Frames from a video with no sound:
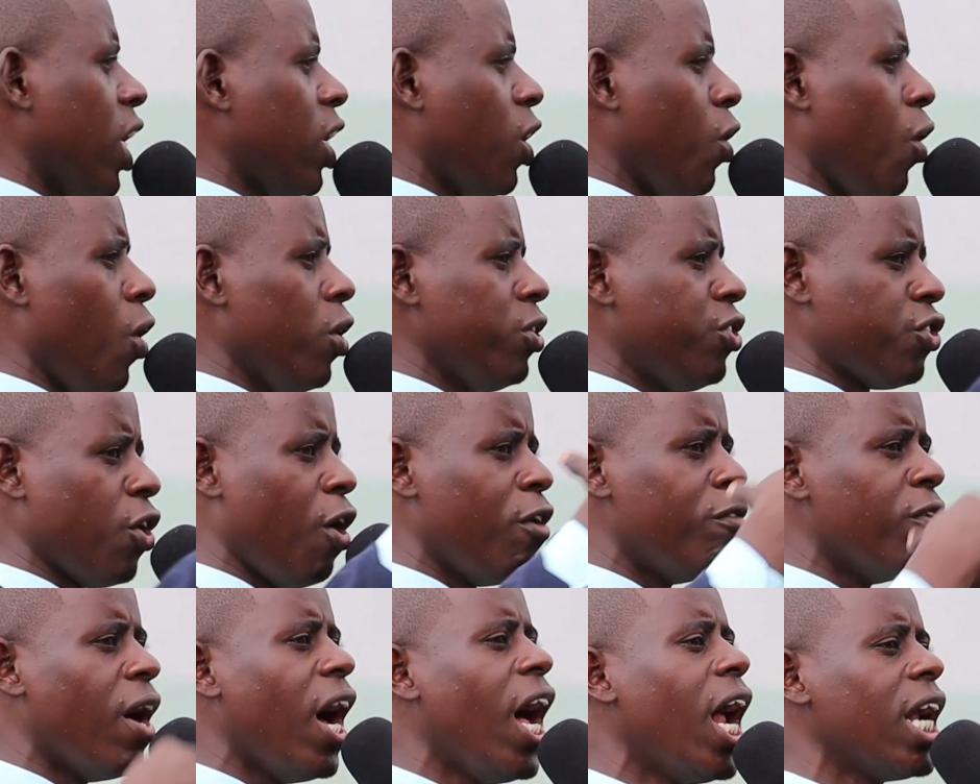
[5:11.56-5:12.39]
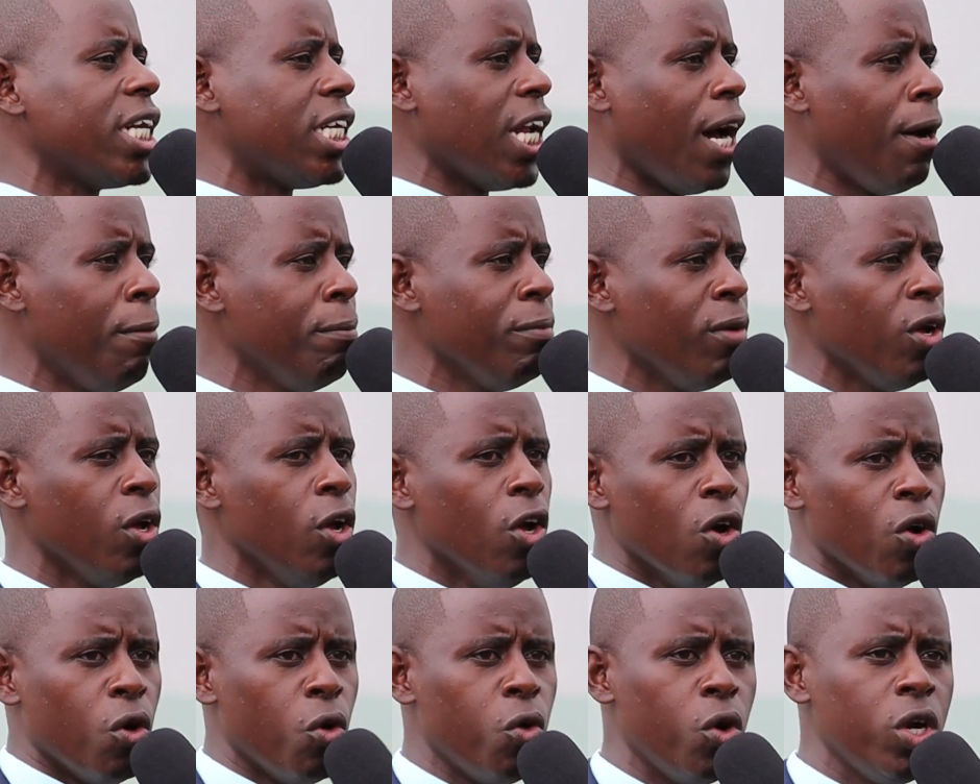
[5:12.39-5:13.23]
records of Adam,
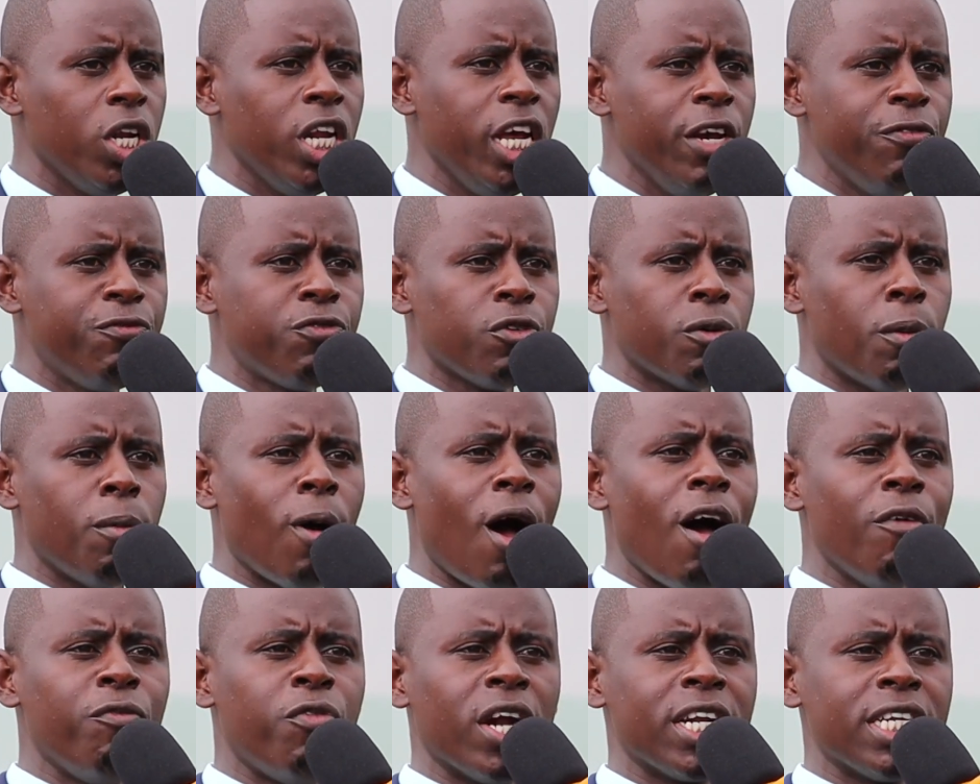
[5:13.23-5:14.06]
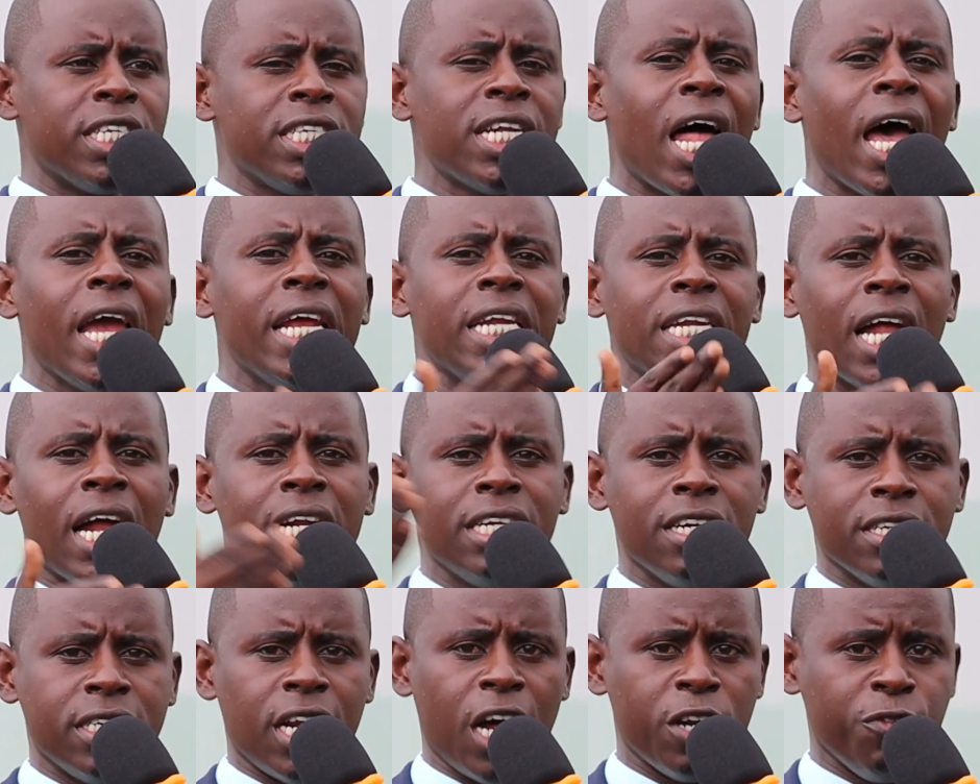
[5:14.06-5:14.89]
who lived for more than
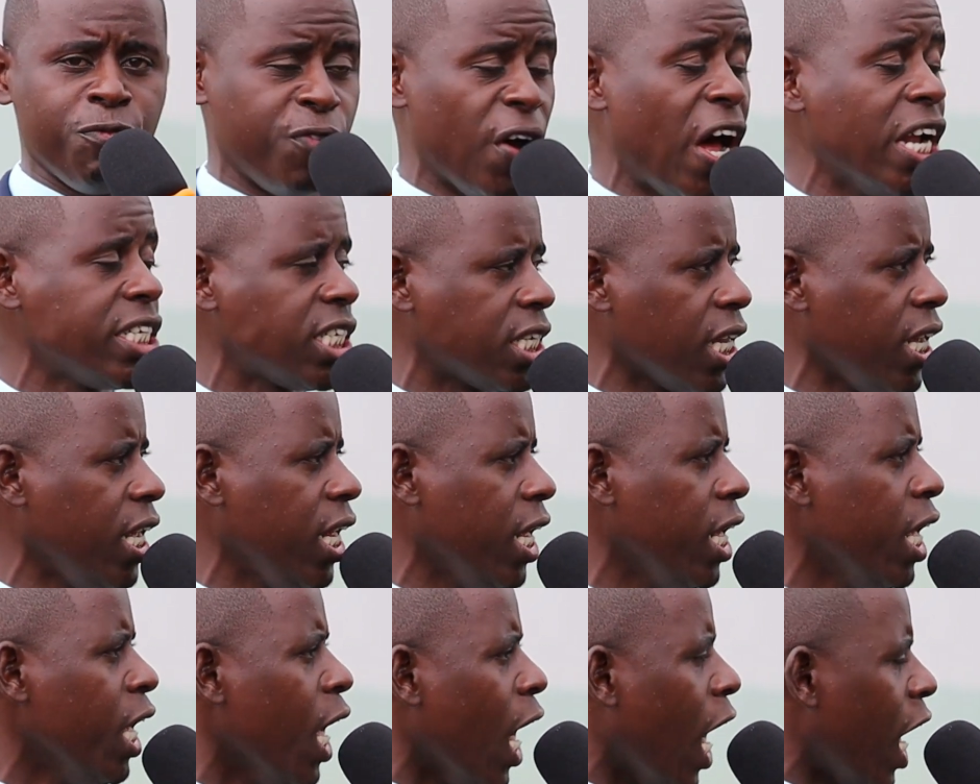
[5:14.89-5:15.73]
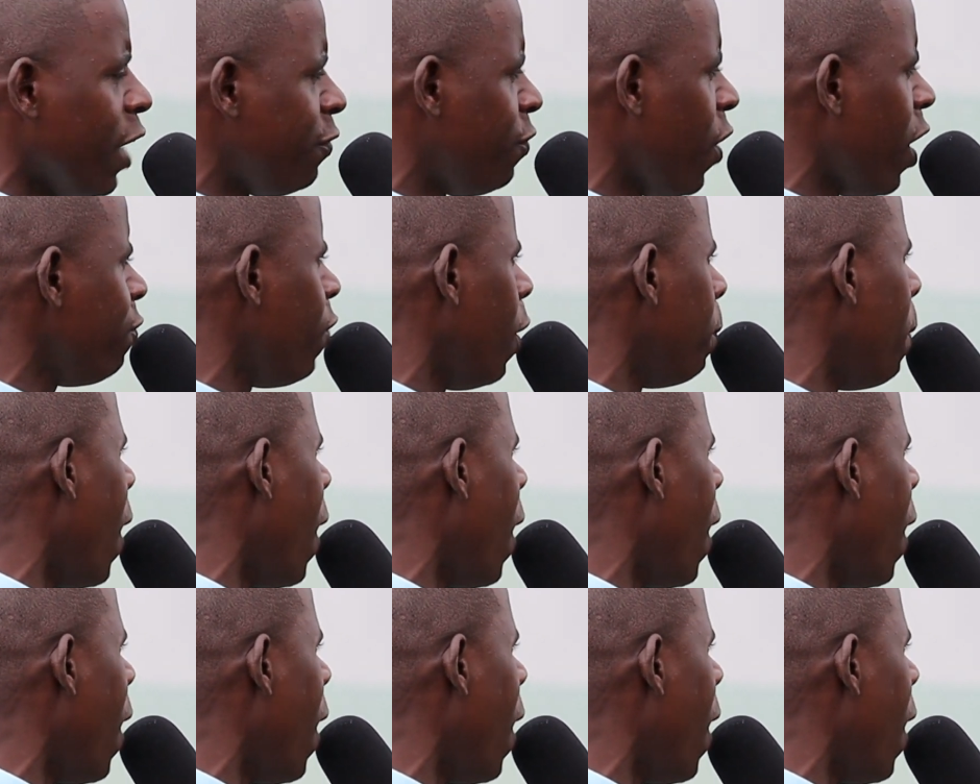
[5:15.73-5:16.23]
930, and then